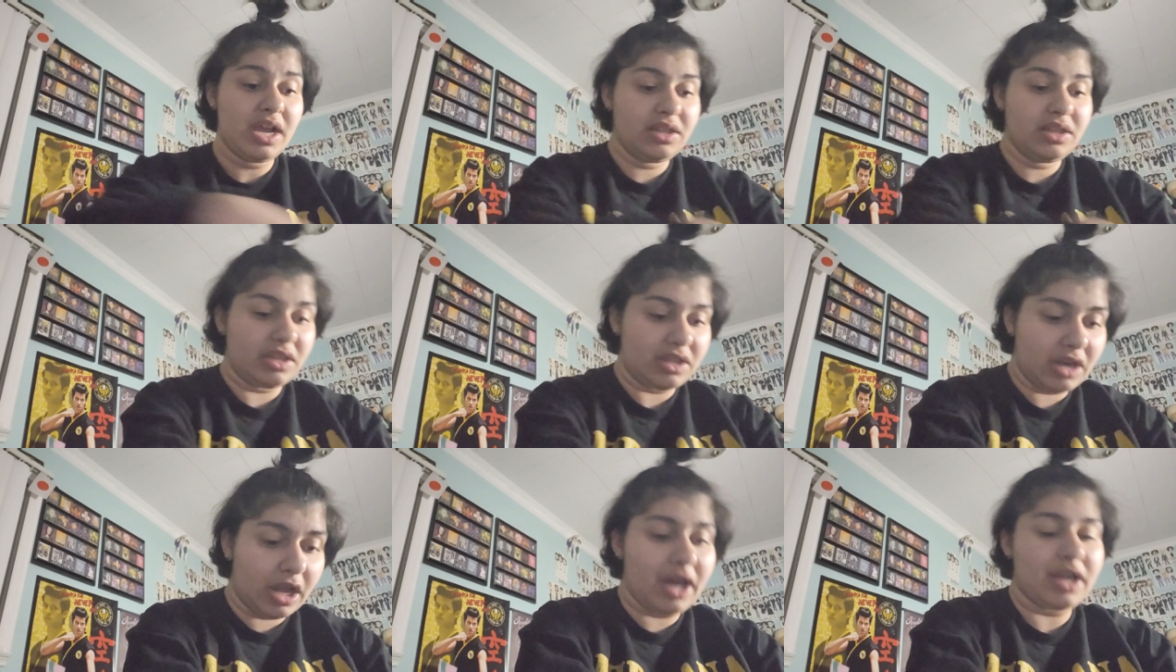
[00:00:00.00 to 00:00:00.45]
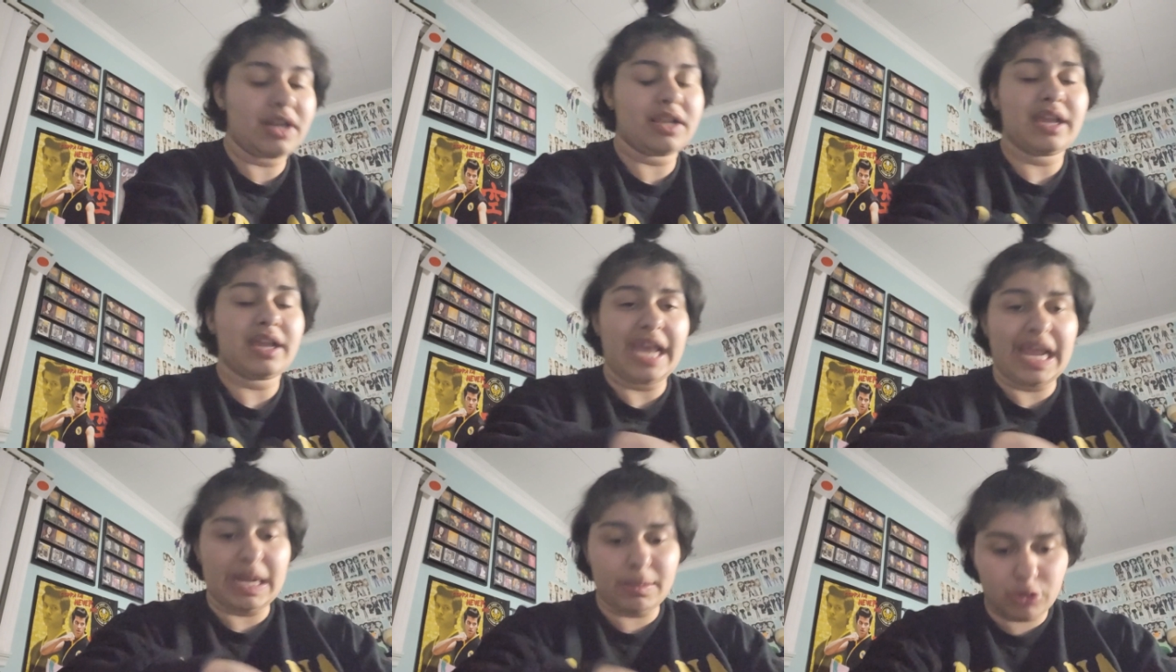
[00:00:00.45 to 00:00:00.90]
Nun,
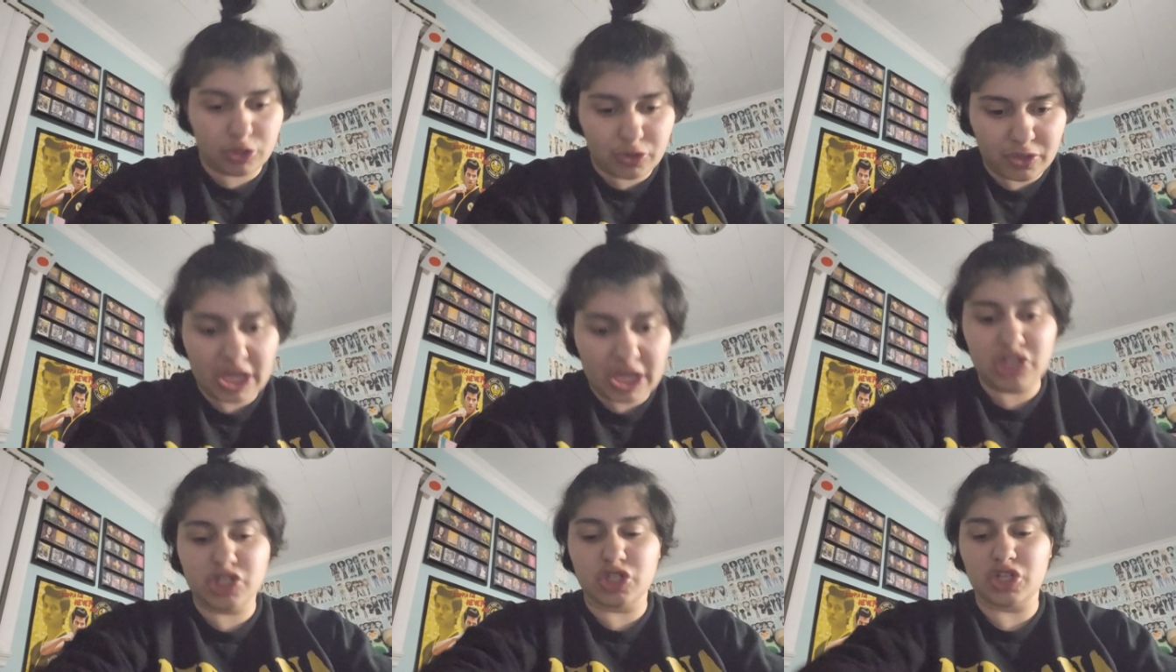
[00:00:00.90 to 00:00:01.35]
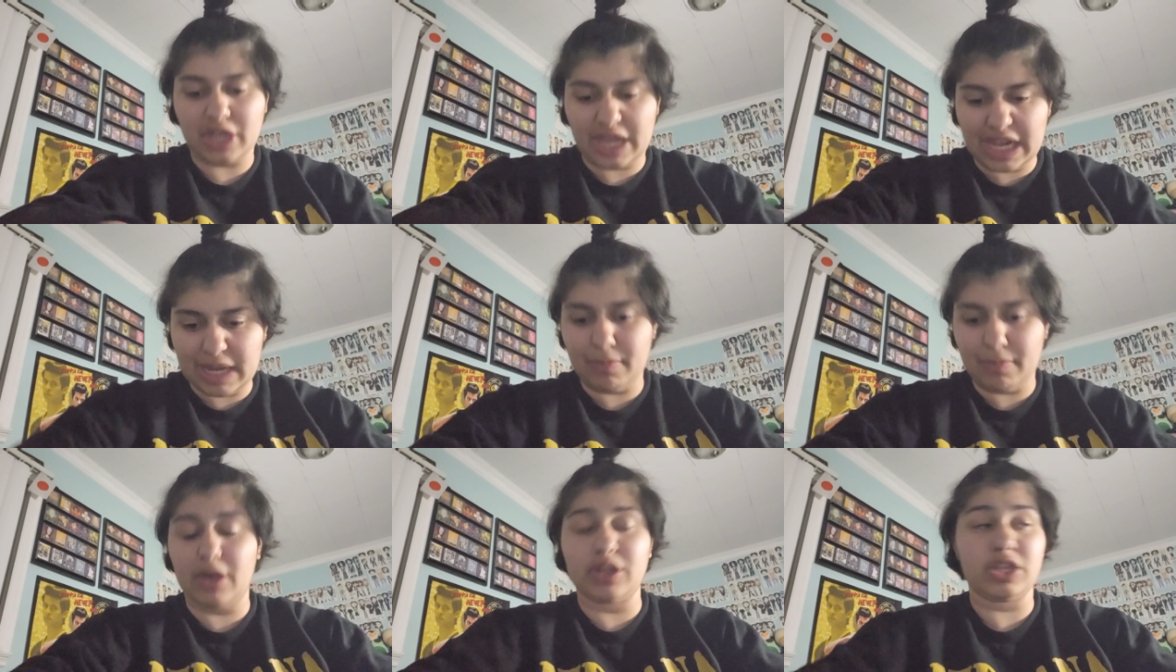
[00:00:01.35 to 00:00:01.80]
Annabelle Creation,
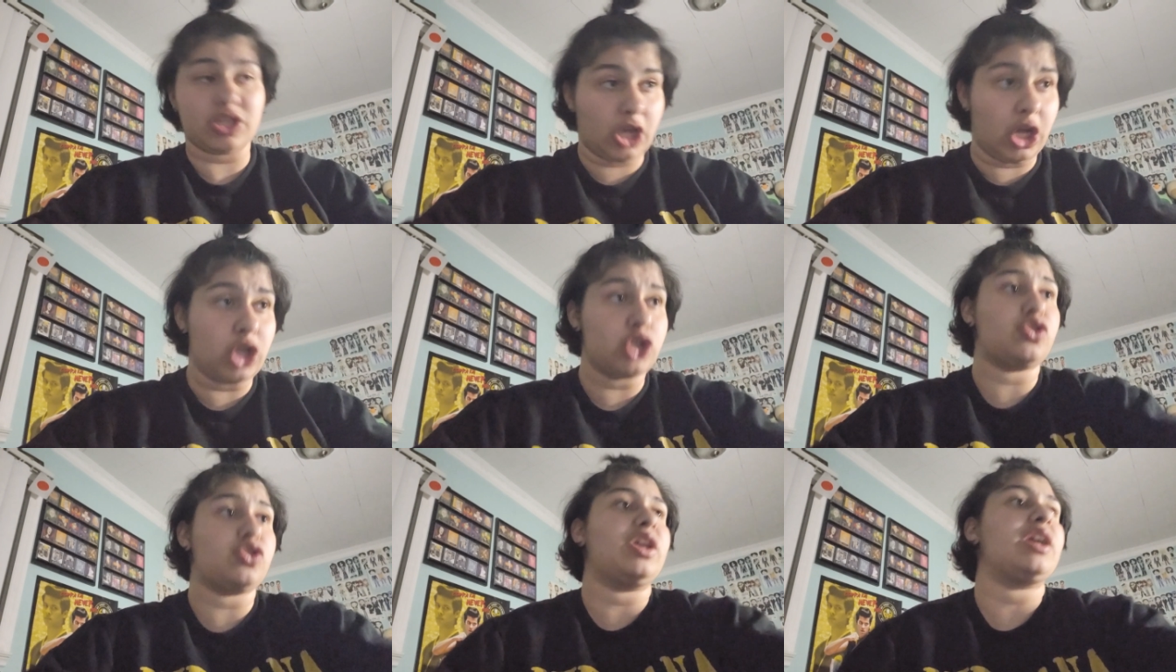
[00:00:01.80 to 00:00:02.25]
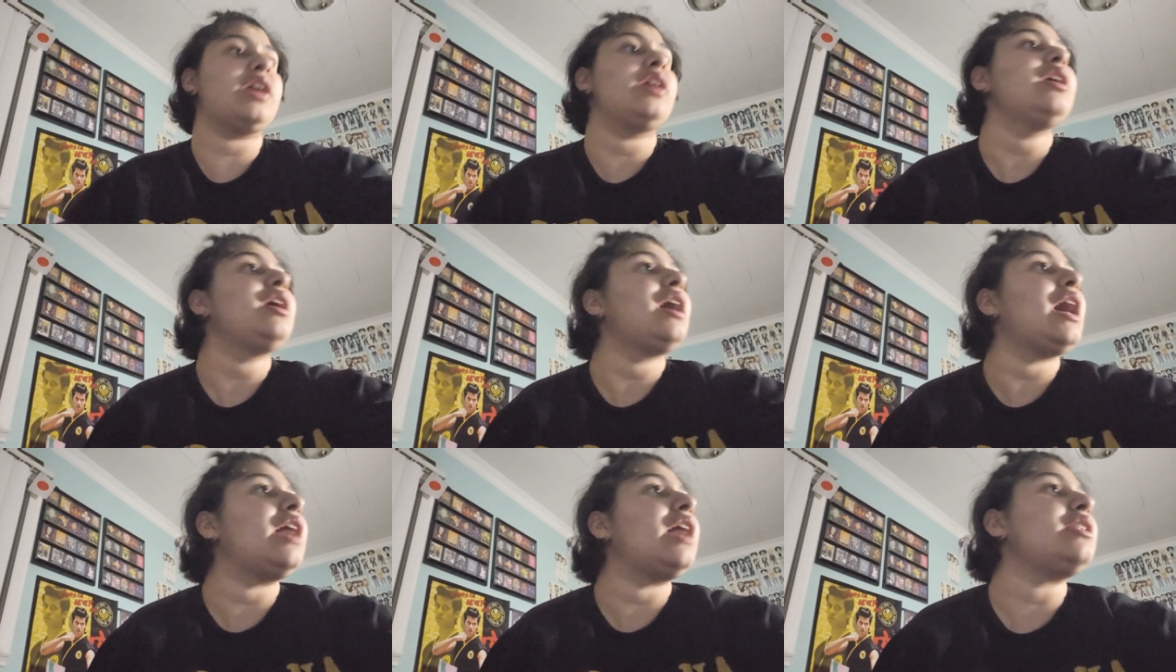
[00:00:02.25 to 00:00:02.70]
Annabelle the Conjuring,
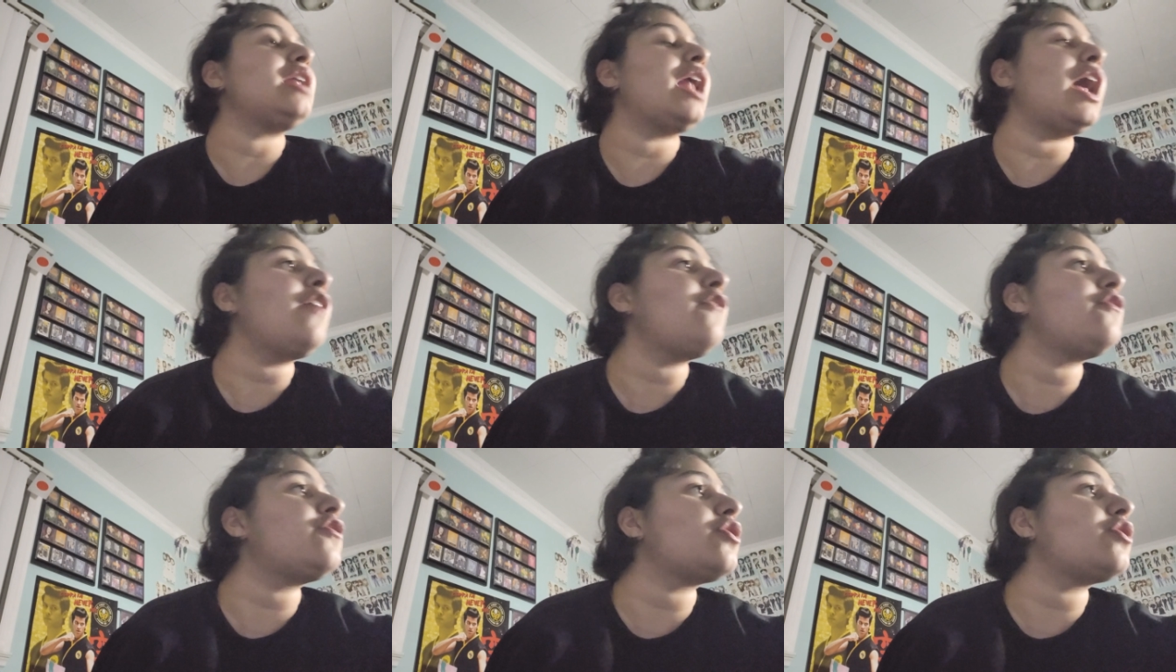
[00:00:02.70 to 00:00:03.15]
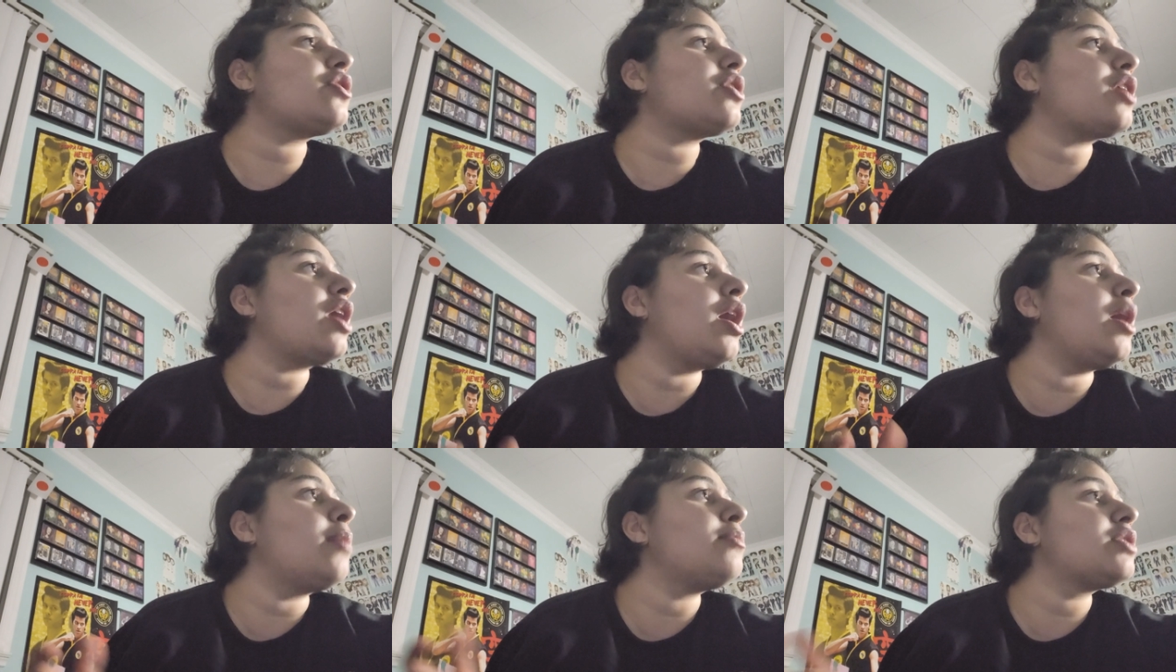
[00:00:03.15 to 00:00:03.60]
and then after
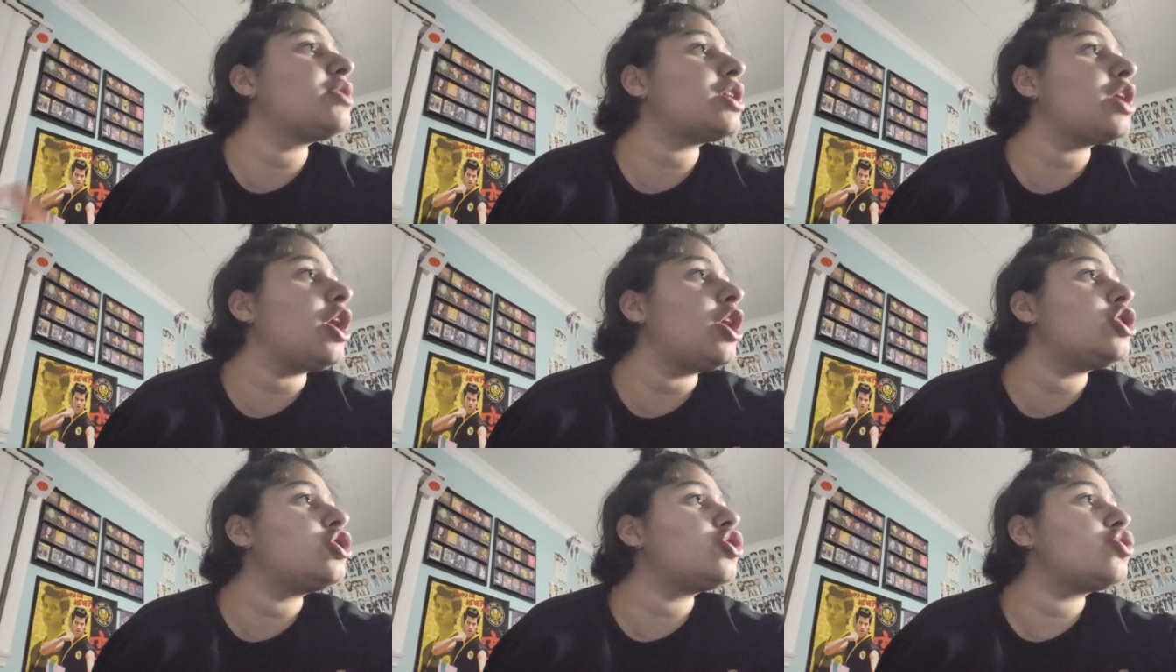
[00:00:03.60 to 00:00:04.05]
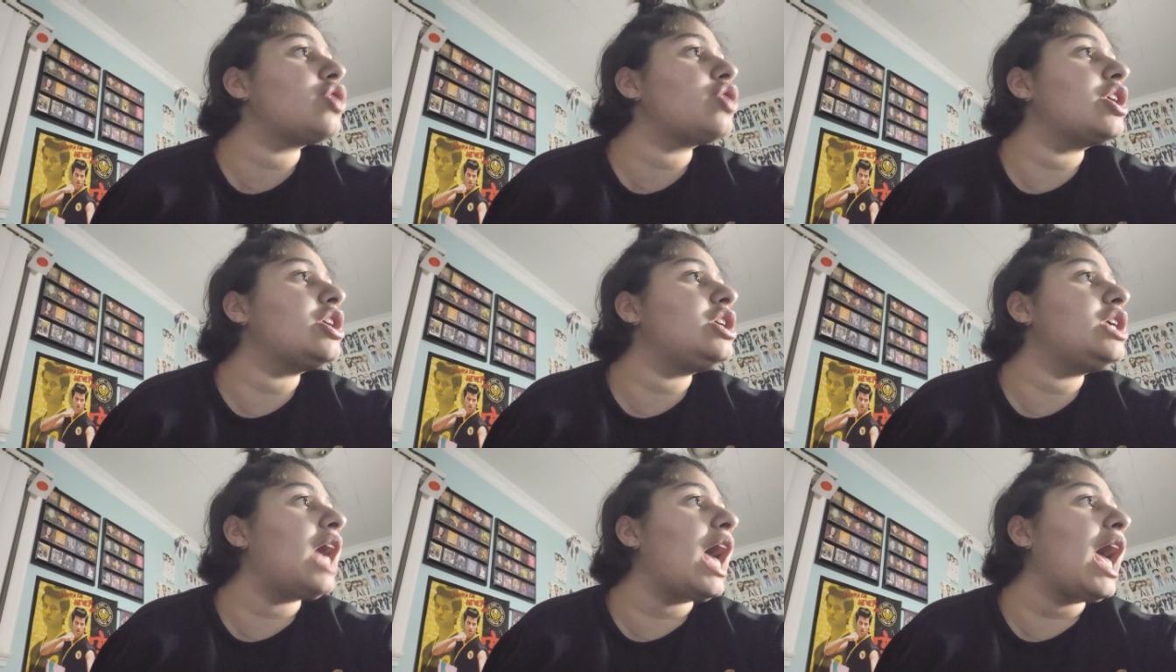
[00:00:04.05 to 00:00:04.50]
um the Conjuring, you